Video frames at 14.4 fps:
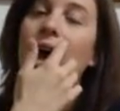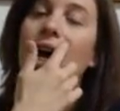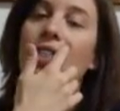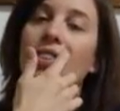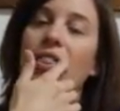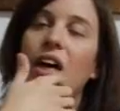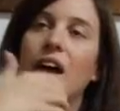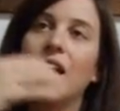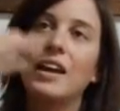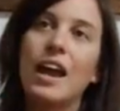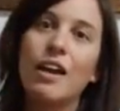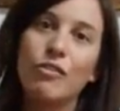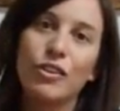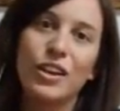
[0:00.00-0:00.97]
And
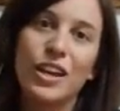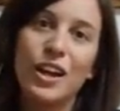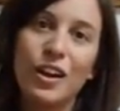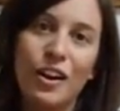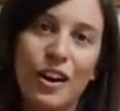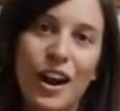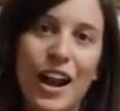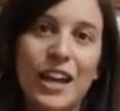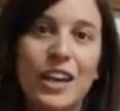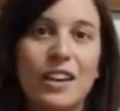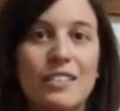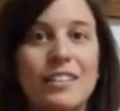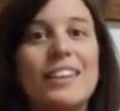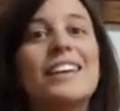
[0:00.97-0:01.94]
then every year I
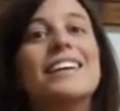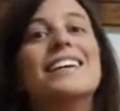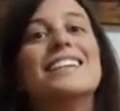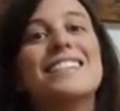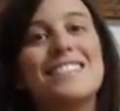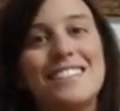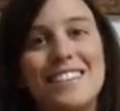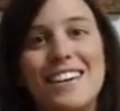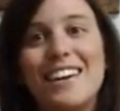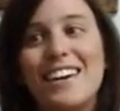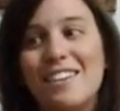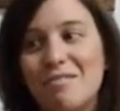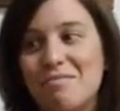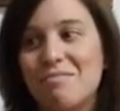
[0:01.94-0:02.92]
can
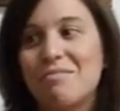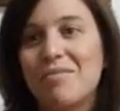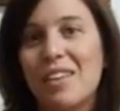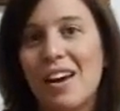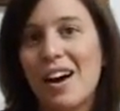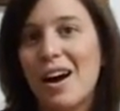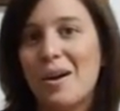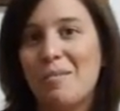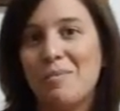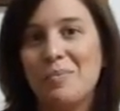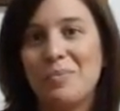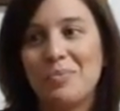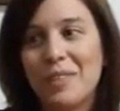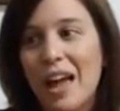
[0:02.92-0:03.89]
see
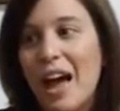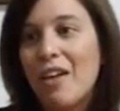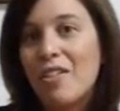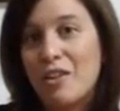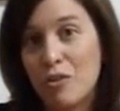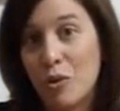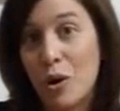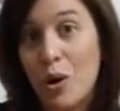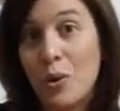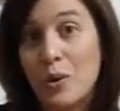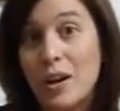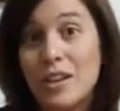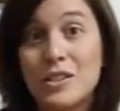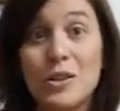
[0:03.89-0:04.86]
how they've
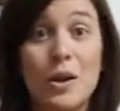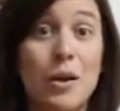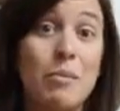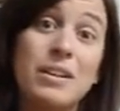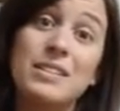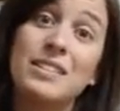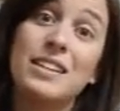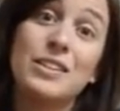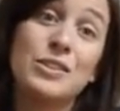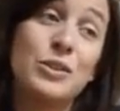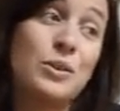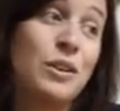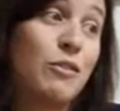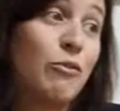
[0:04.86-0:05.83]
grown, and so I might see a
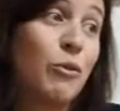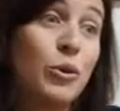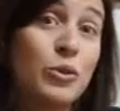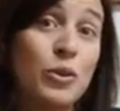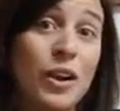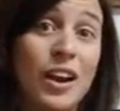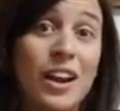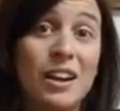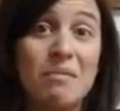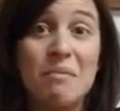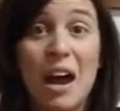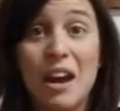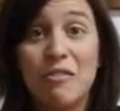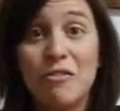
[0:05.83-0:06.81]
student in 4th grade,
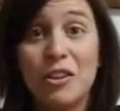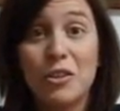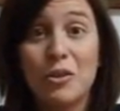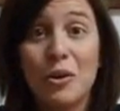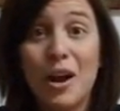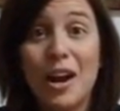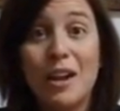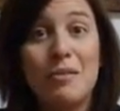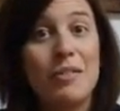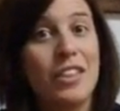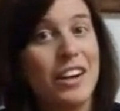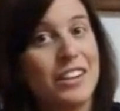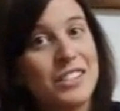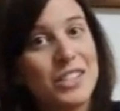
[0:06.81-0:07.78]
not in 5th grade,
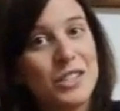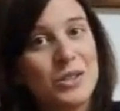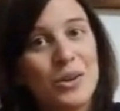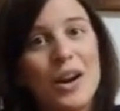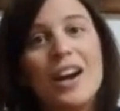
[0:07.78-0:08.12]
then in 6th